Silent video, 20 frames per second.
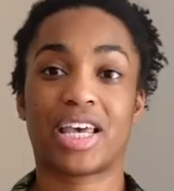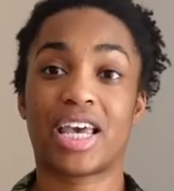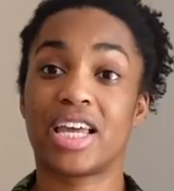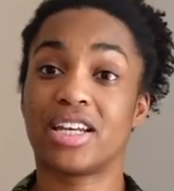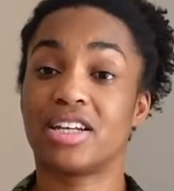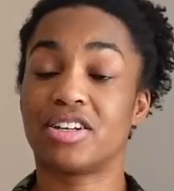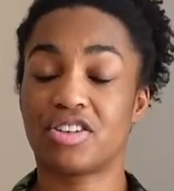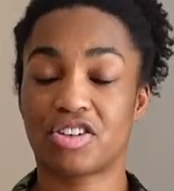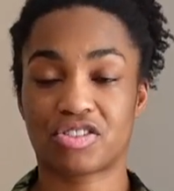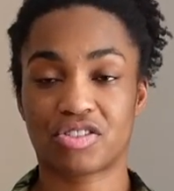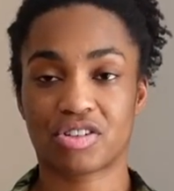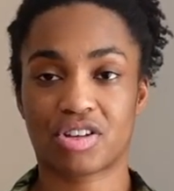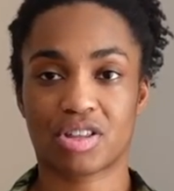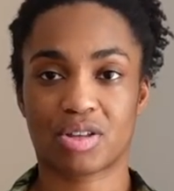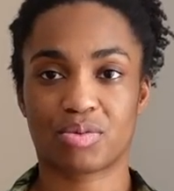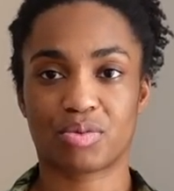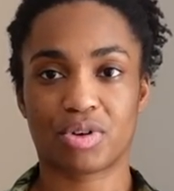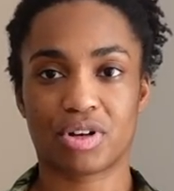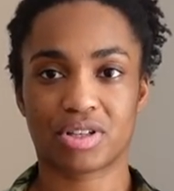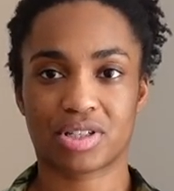In addition to
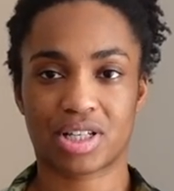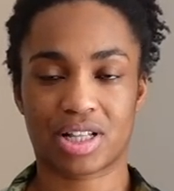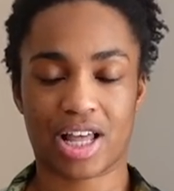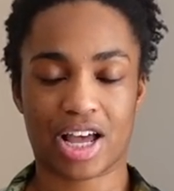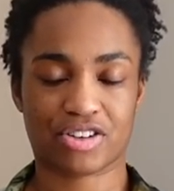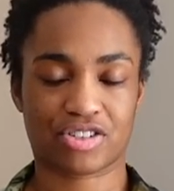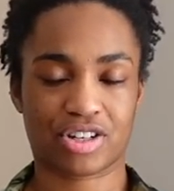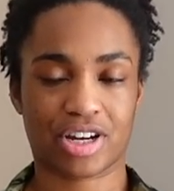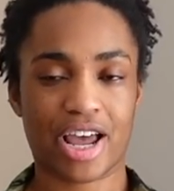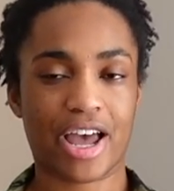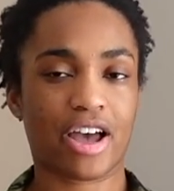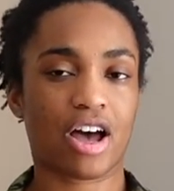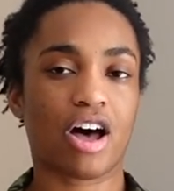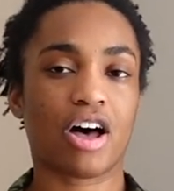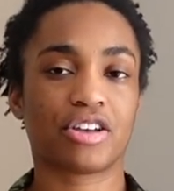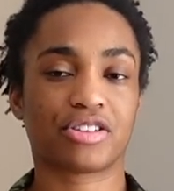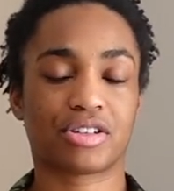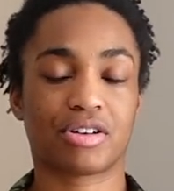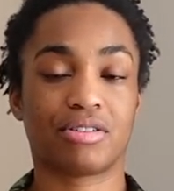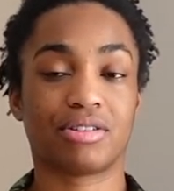the wool selection, I
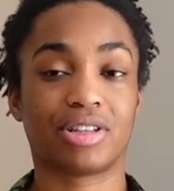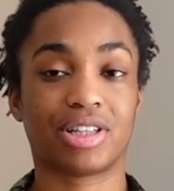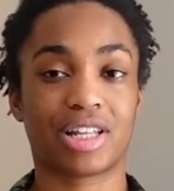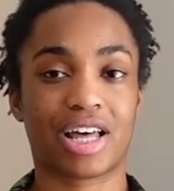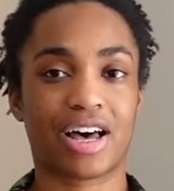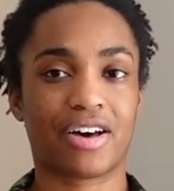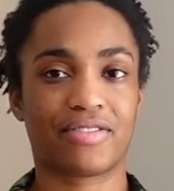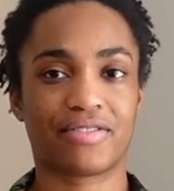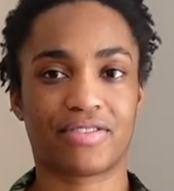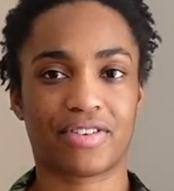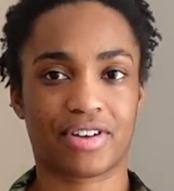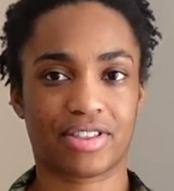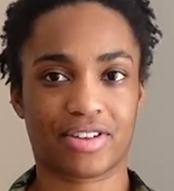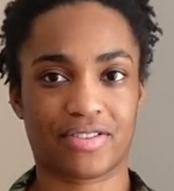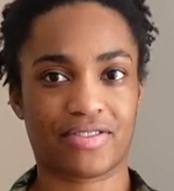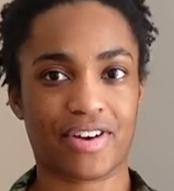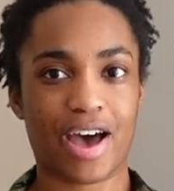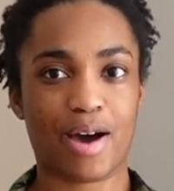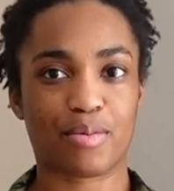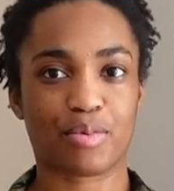also love the
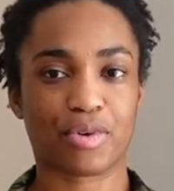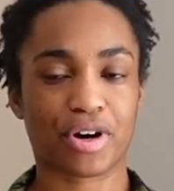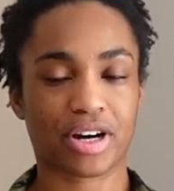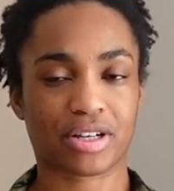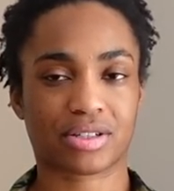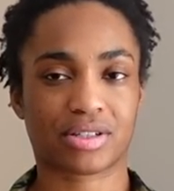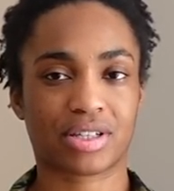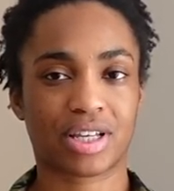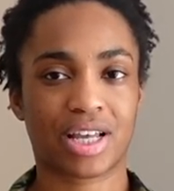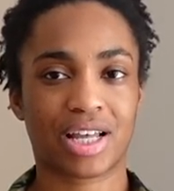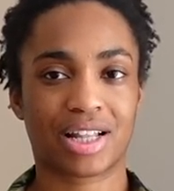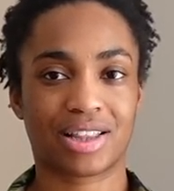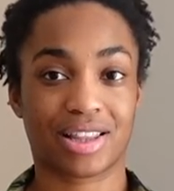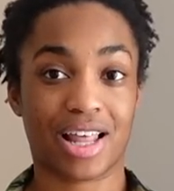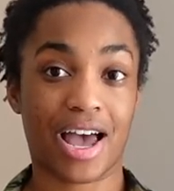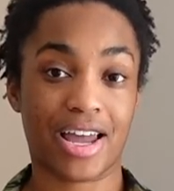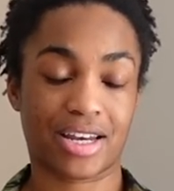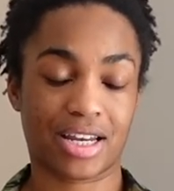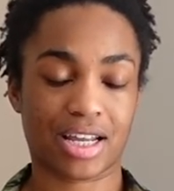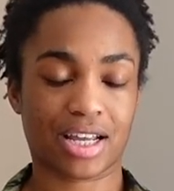Fabworks
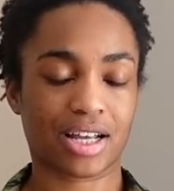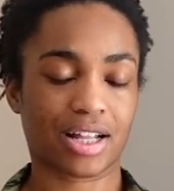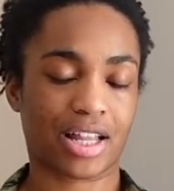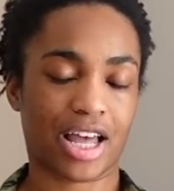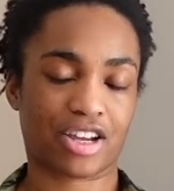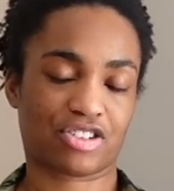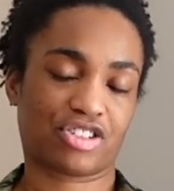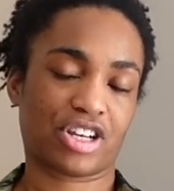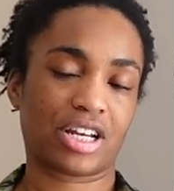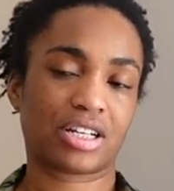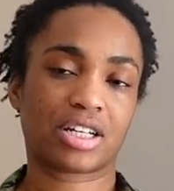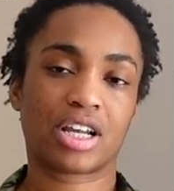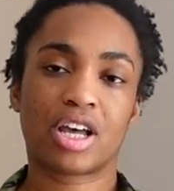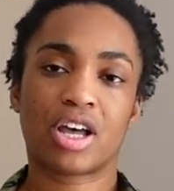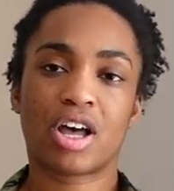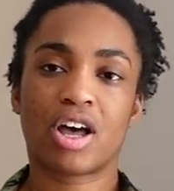lining collection.